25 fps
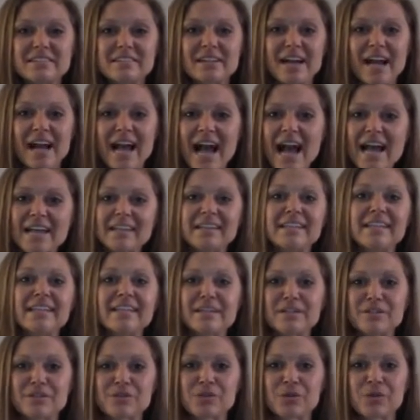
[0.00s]
I had an
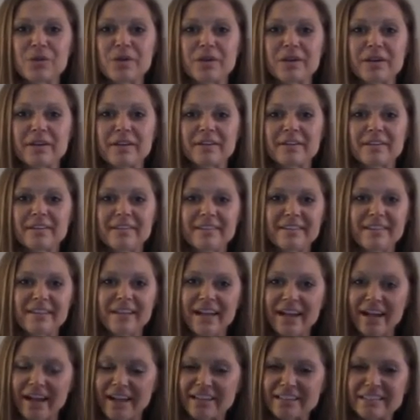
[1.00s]
eating disorder,
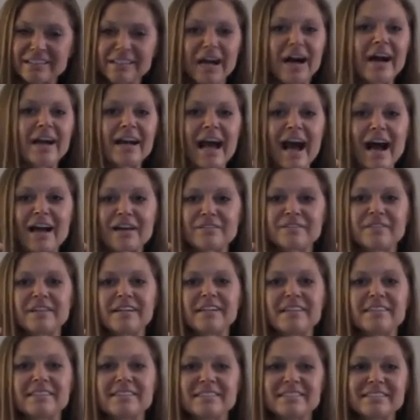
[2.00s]
got out of
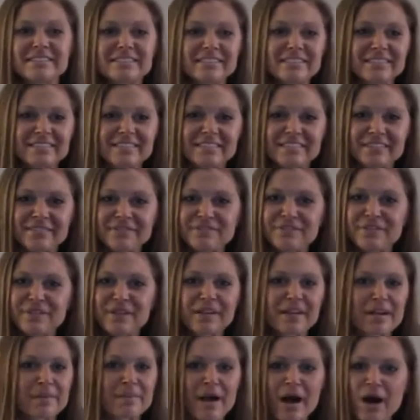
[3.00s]
it, feel
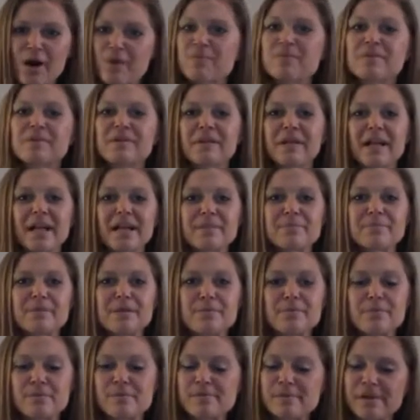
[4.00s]
like I'm helping a lot of
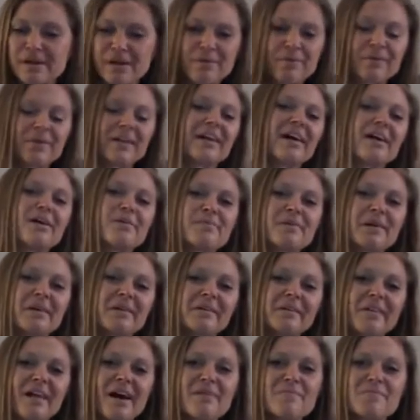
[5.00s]
people, but I want to help out a
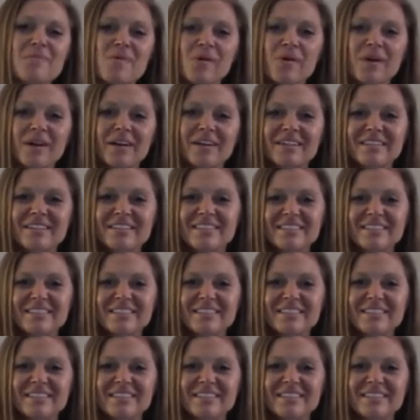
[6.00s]
lot more.